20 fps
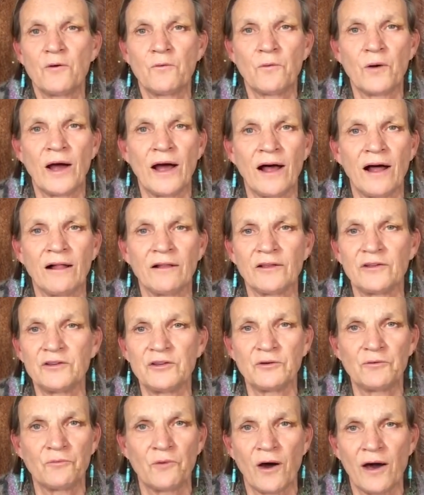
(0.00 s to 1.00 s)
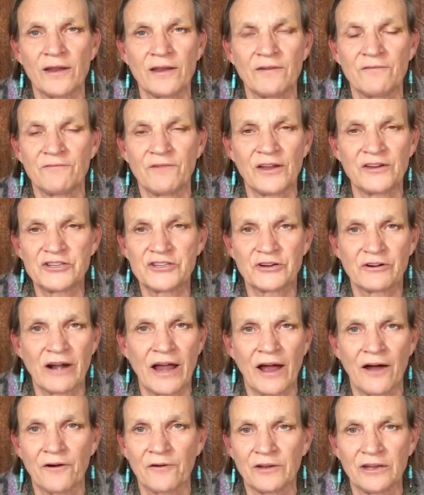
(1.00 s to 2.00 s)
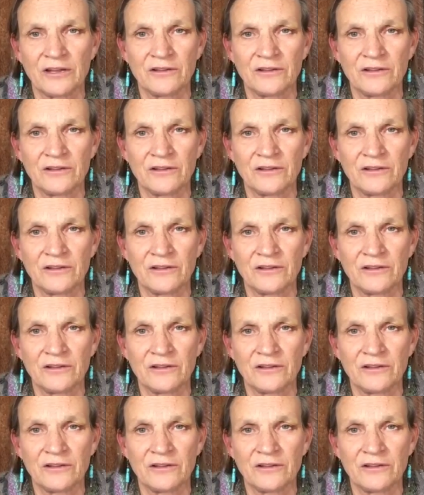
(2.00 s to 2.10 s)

well and you want to venture out